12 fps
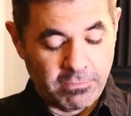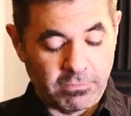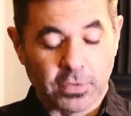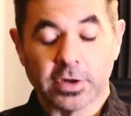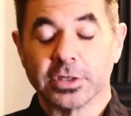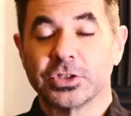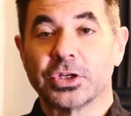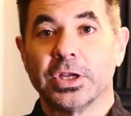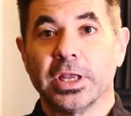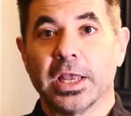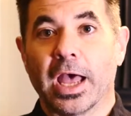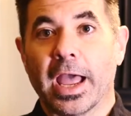First,
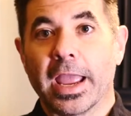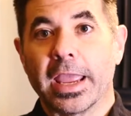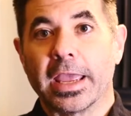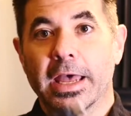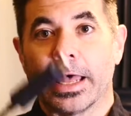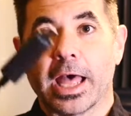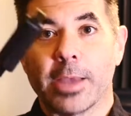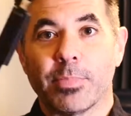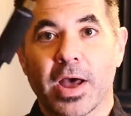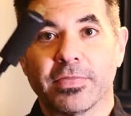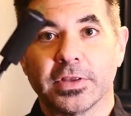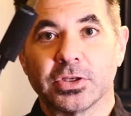I
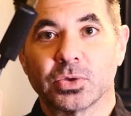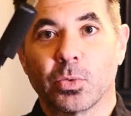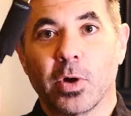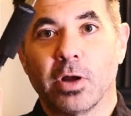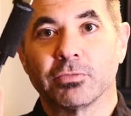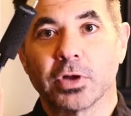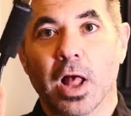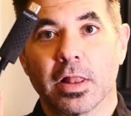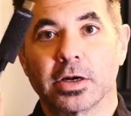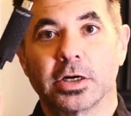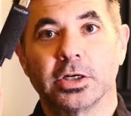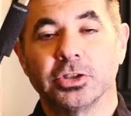bought this
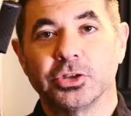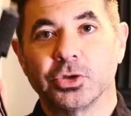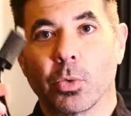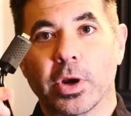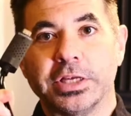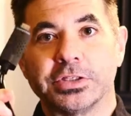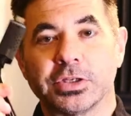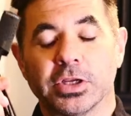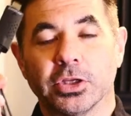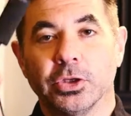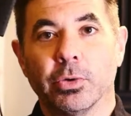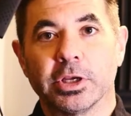$12 Zeiss
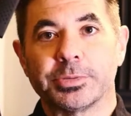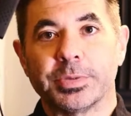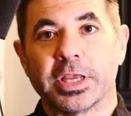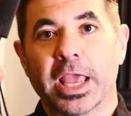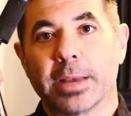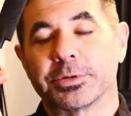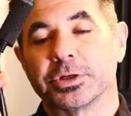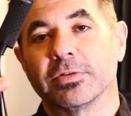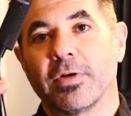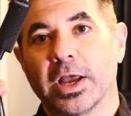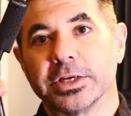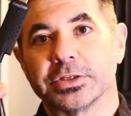USB capture
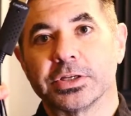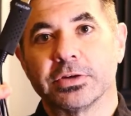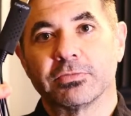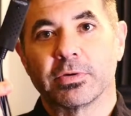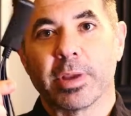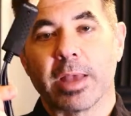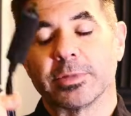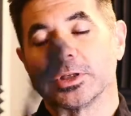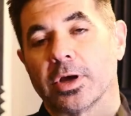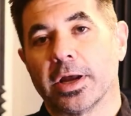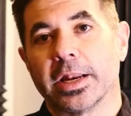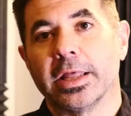device from
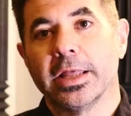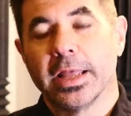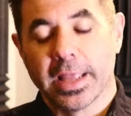Amazon,